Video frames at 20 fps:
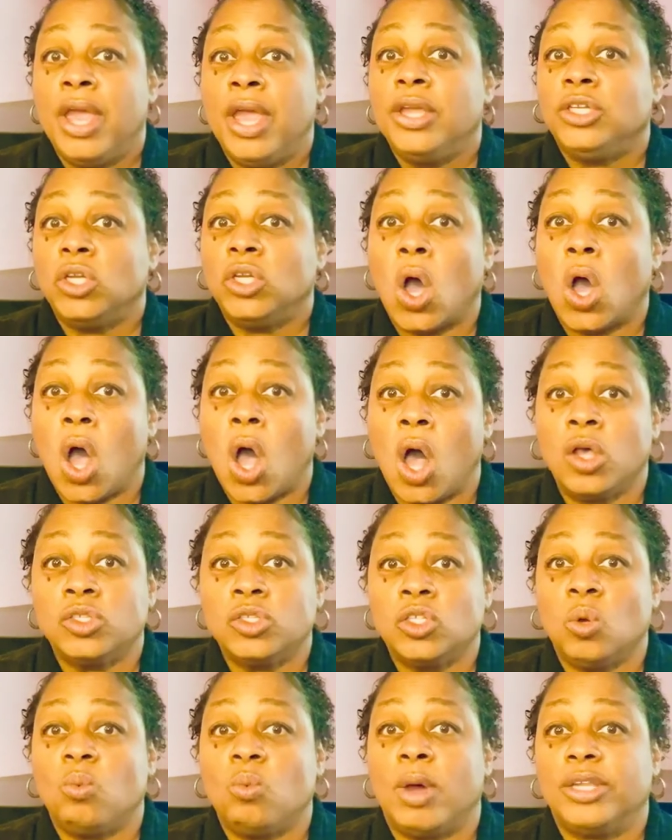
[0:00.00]
You'll
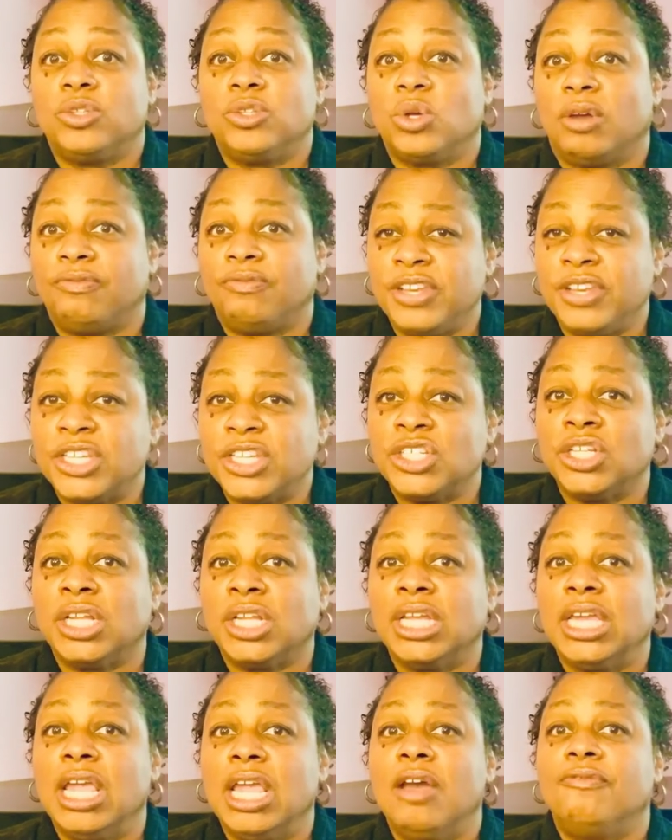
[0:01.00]
also want to
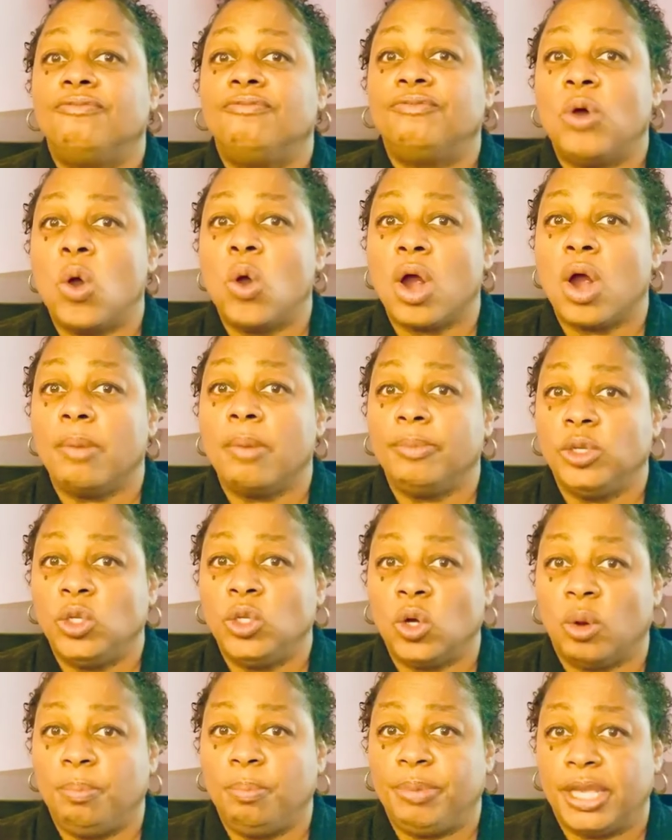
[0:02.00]
officially form
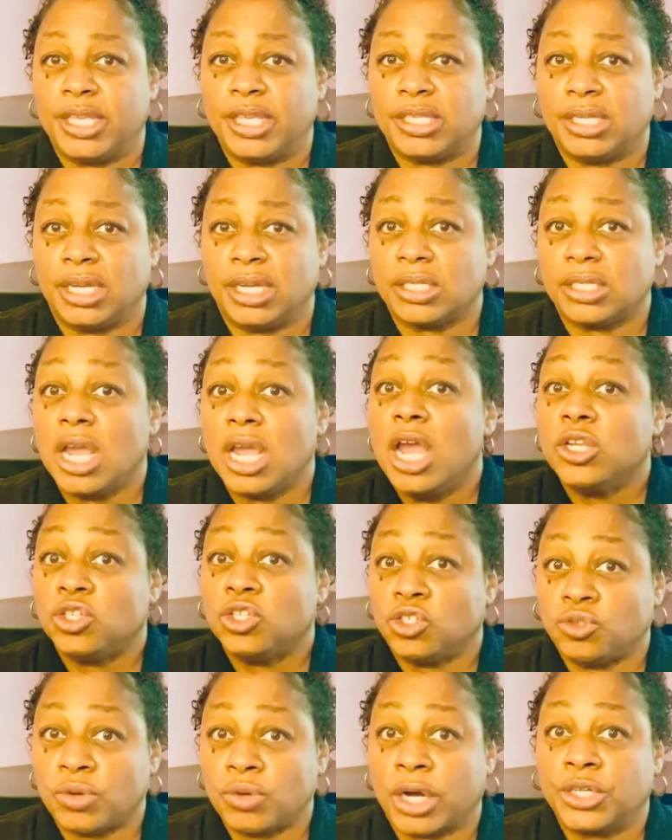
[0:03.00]
your business,
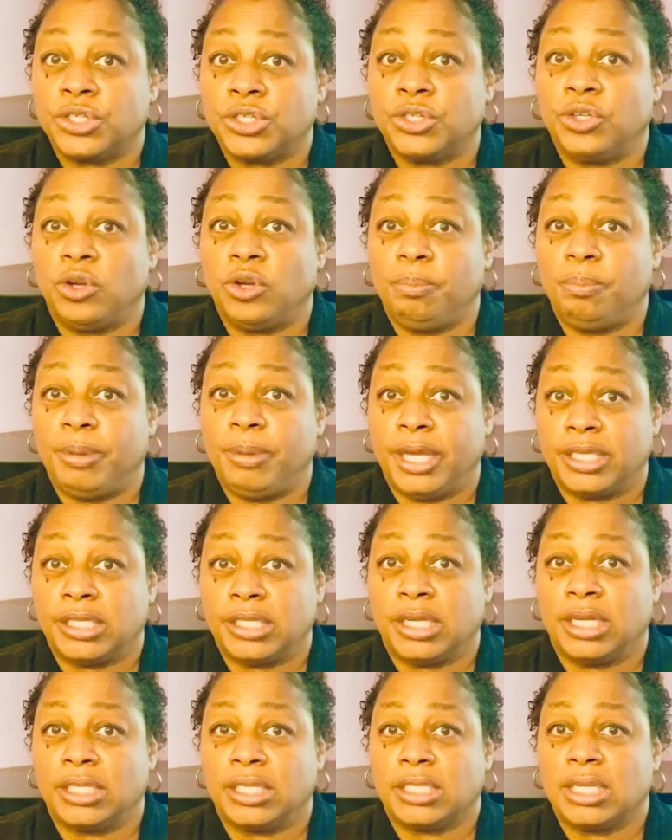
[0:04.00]
structure your
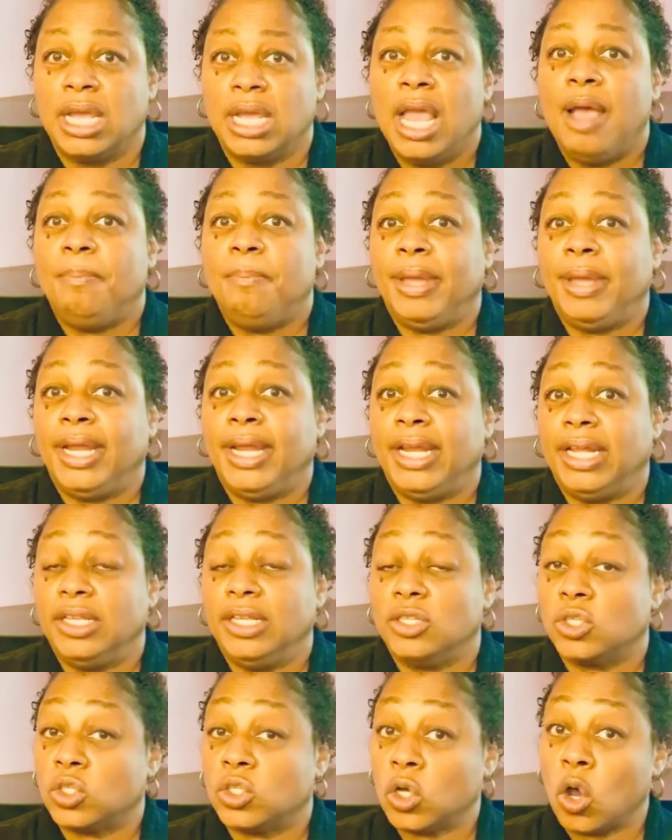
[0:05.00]
business, meaning
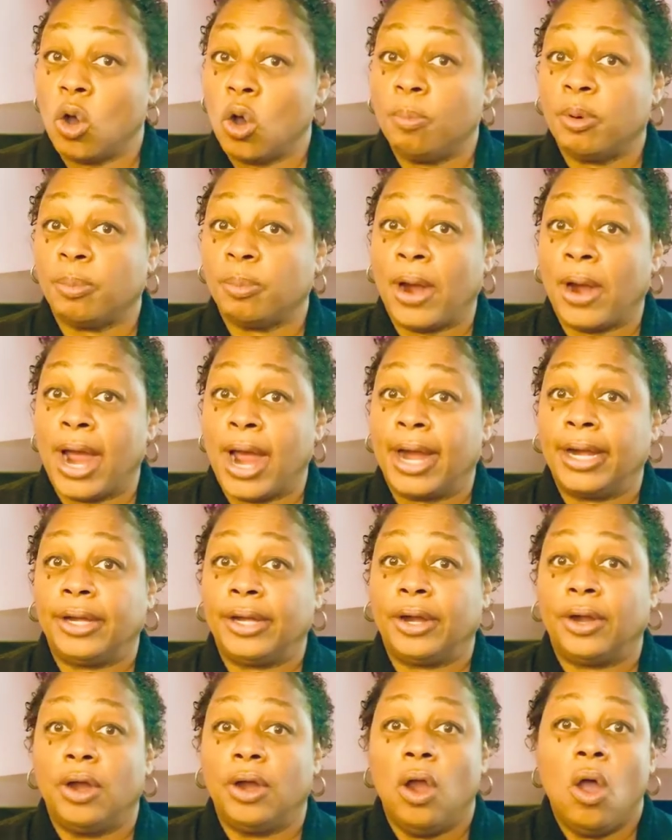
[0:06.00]
sole
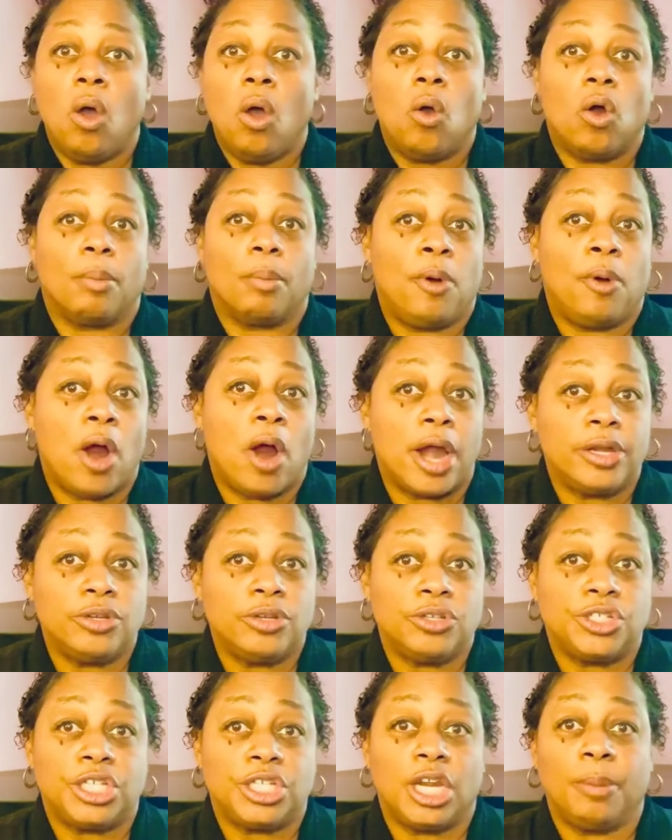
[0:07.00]
proprietor or
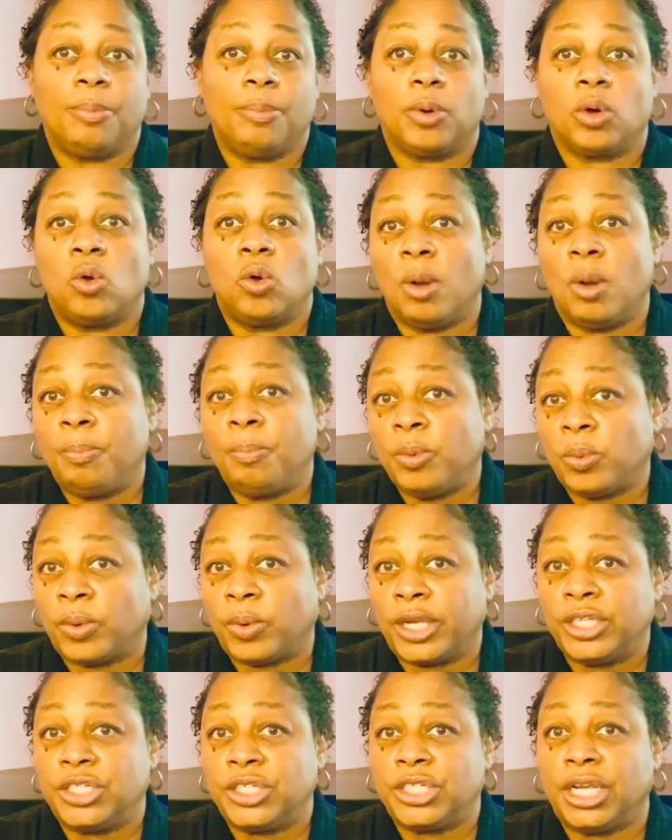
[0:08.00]
partnership or
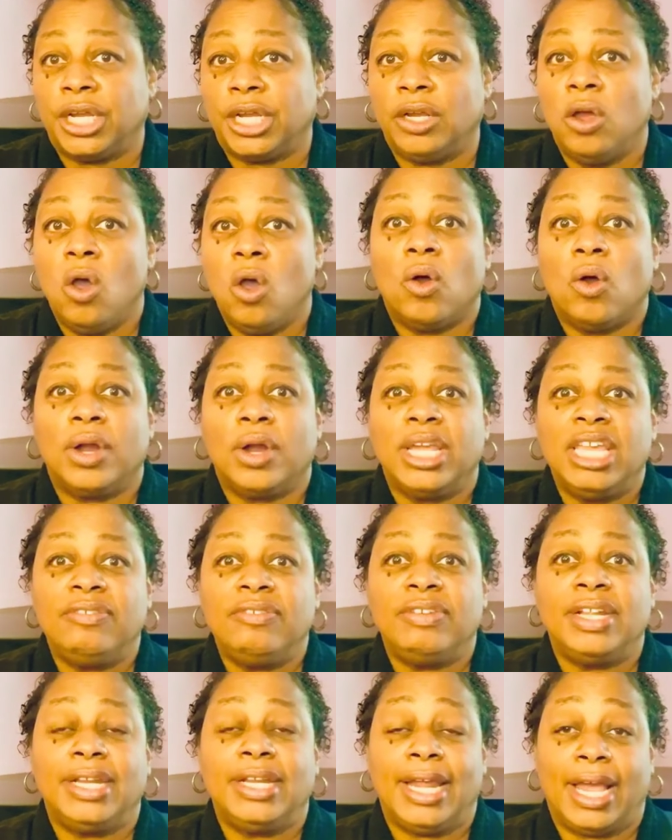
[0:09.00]
corporation or
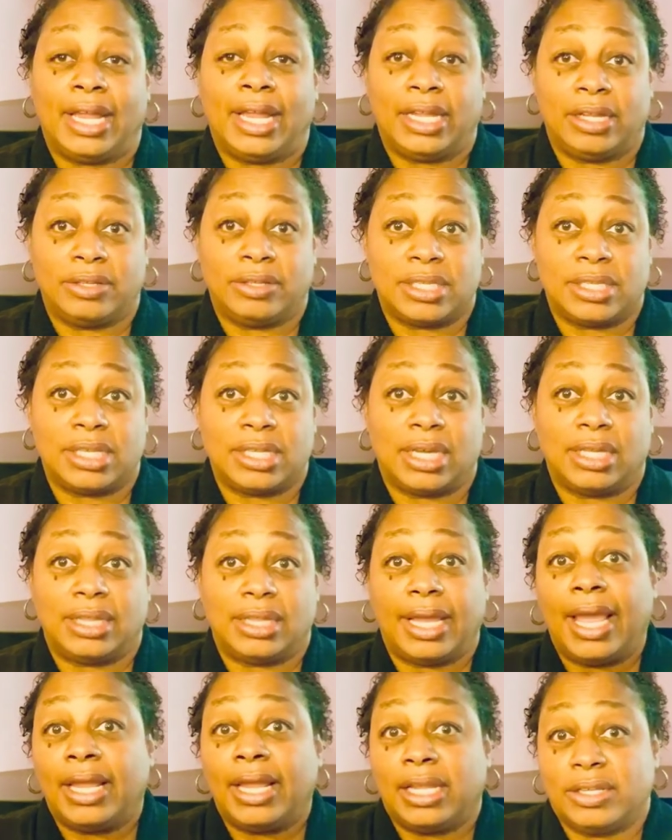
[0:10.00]
even an LLC. The
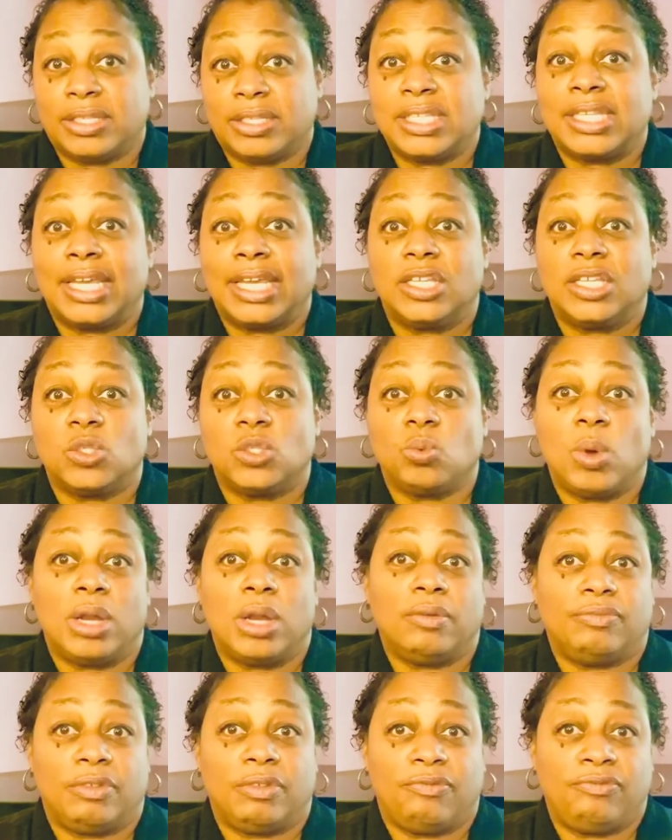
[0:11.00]
LLC is one
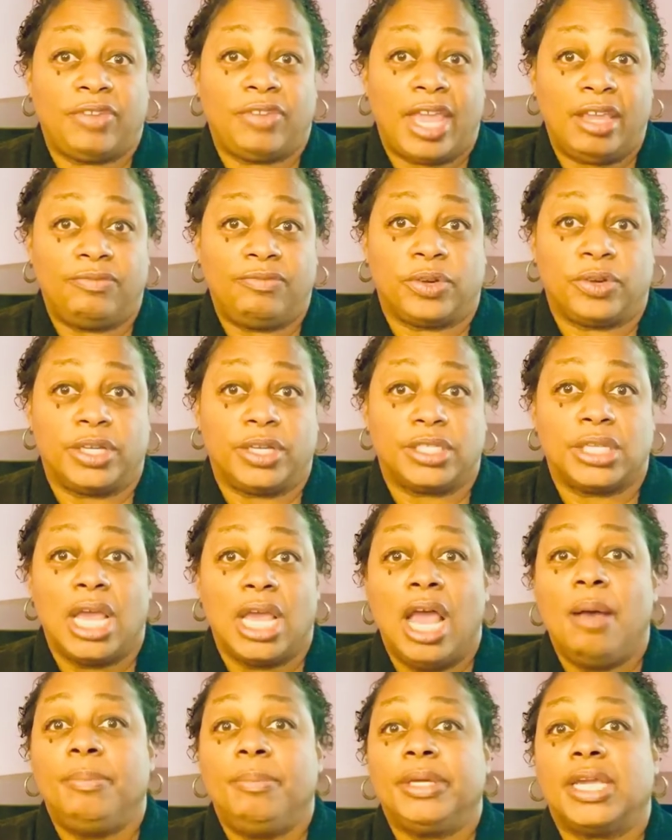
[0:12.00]
of the favorites
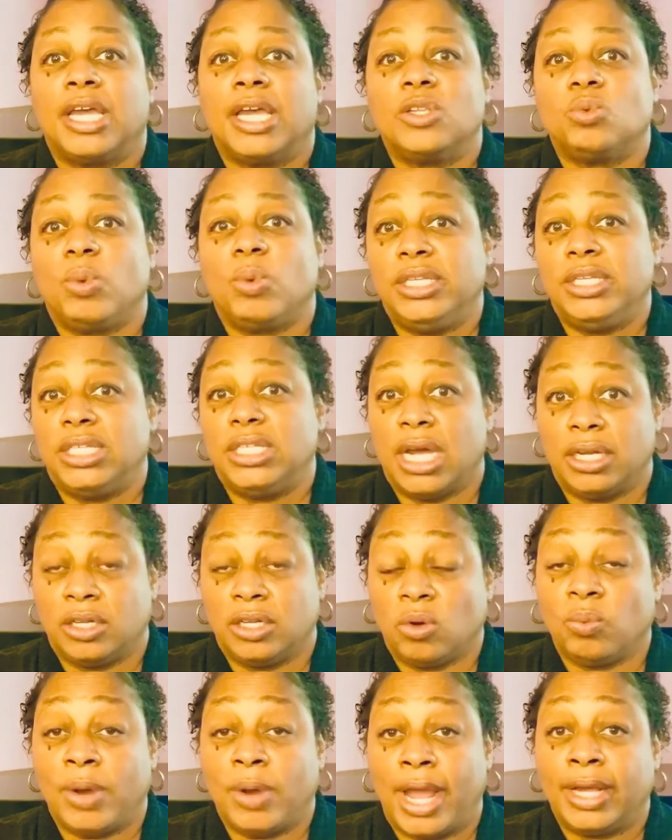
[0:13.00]
because when done
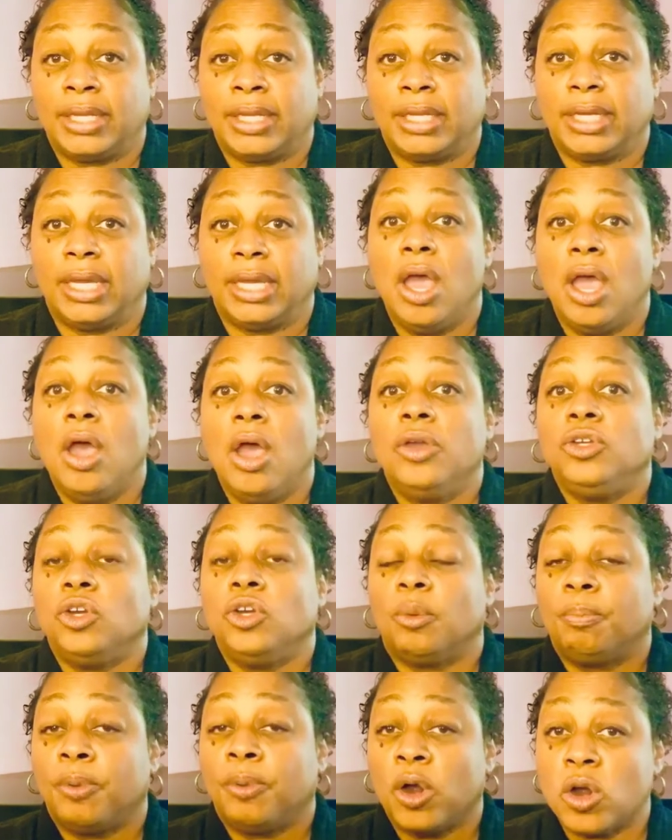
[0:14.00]
correctly,
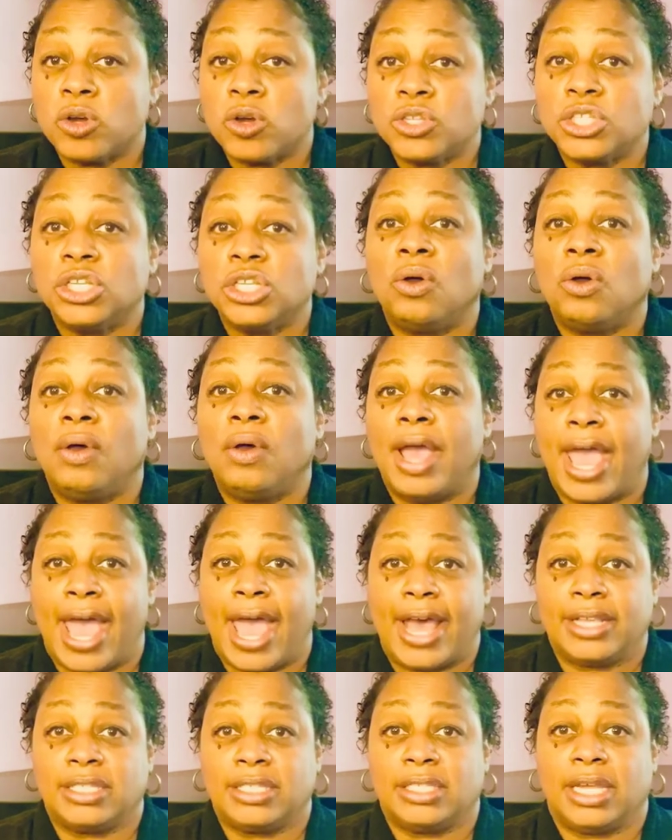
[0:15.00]
your personal
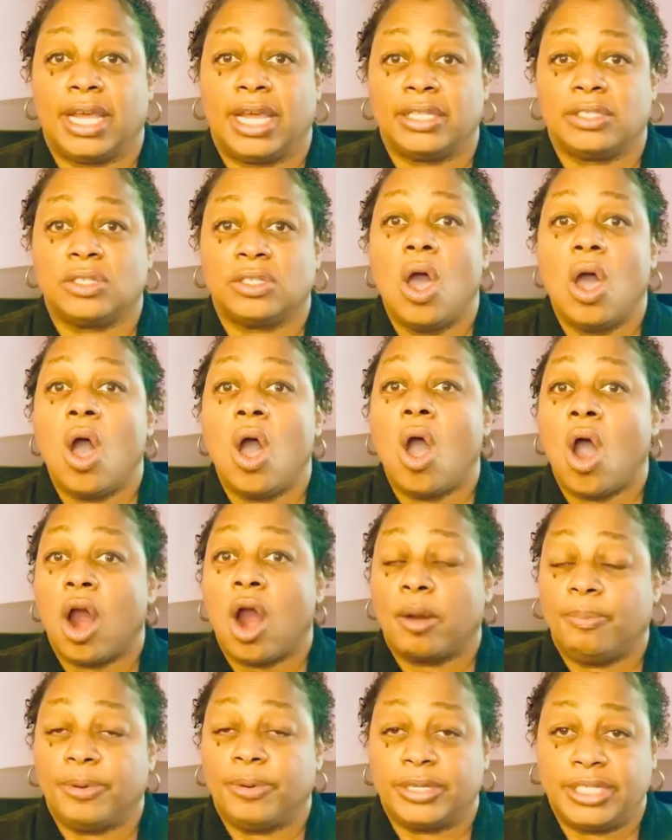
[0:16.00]
assets
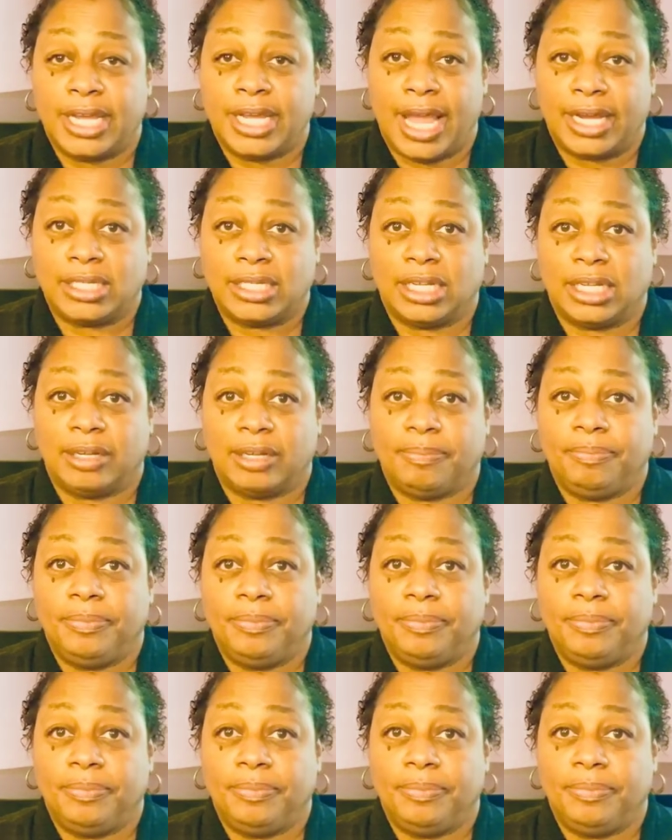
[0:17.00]
are protected.